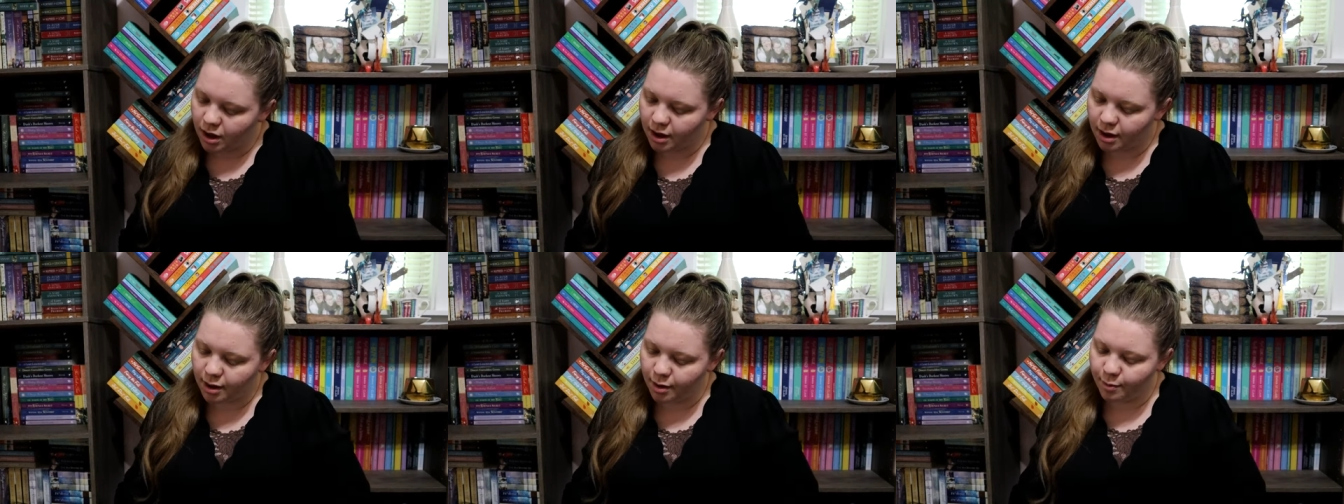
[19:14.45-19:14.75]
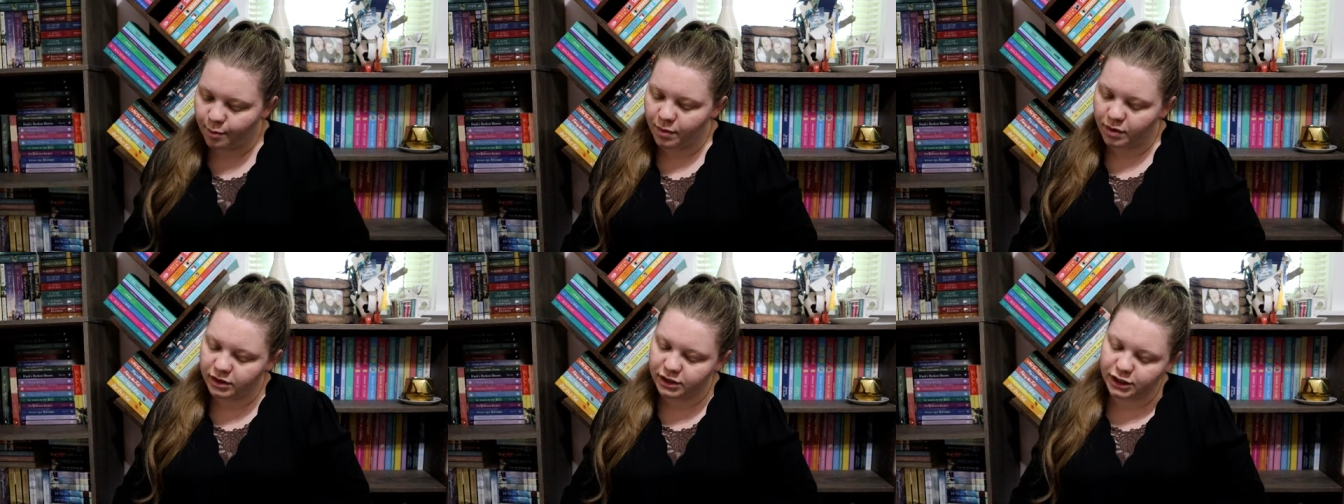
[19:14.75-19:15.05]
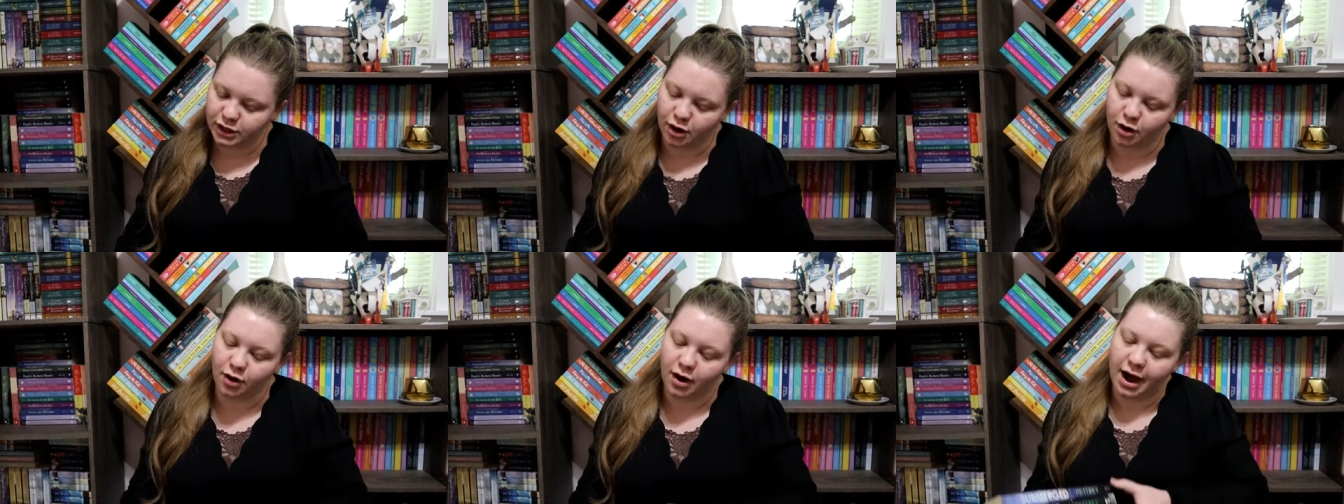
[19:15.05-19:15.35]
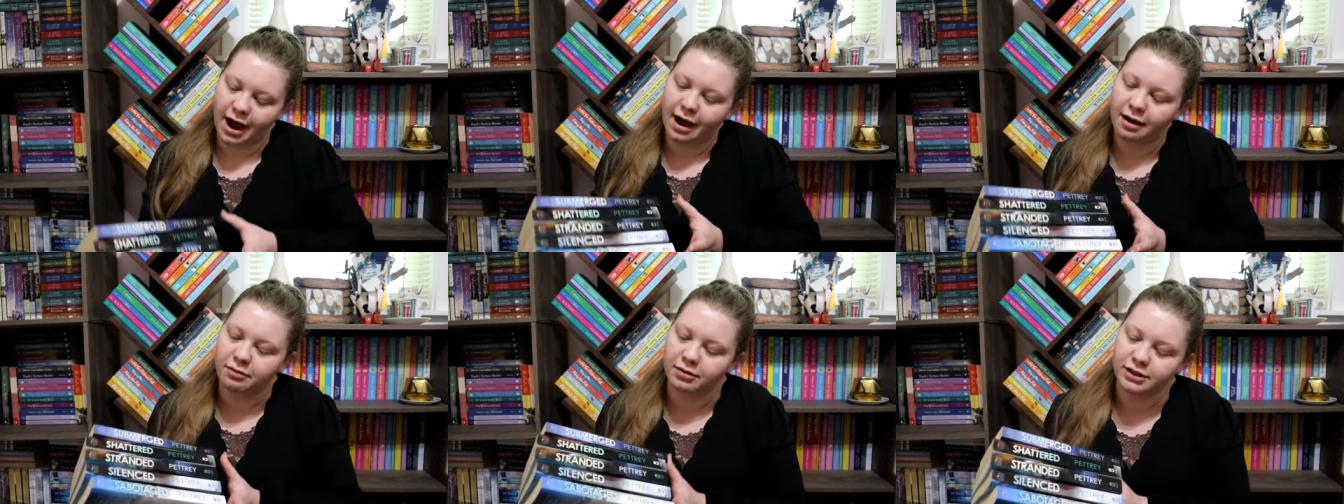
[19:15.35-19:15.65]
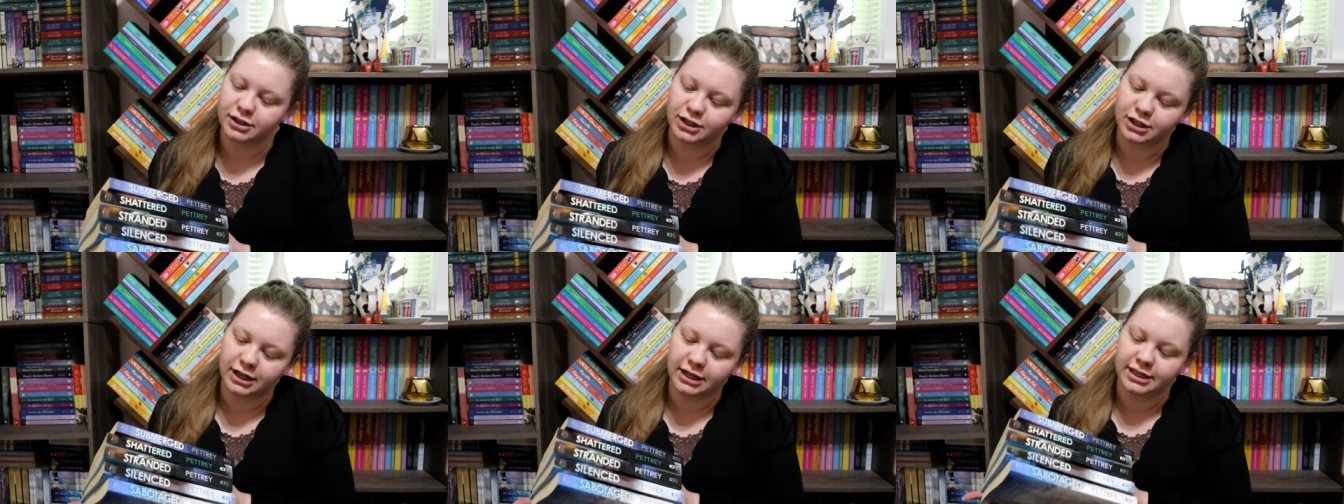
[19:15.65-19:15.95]
Um so I
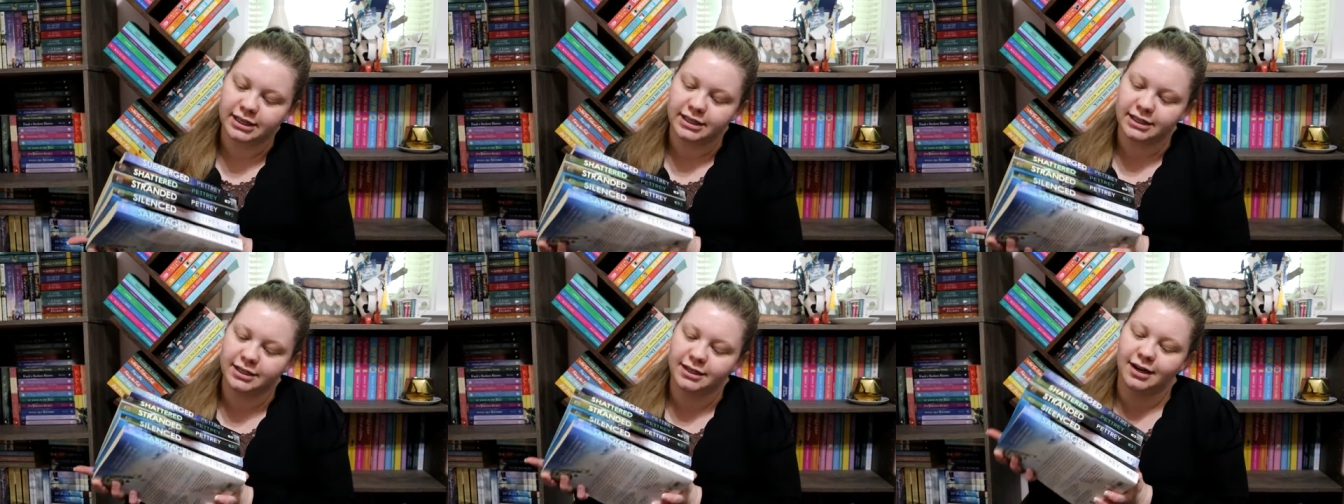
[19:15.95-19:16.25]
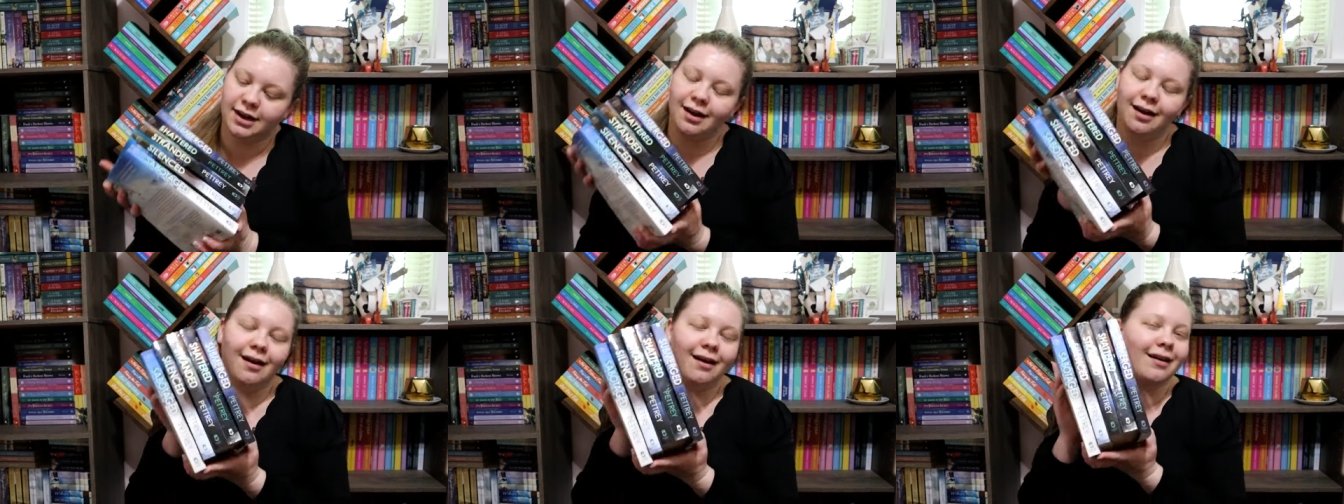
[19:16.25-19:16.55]
was just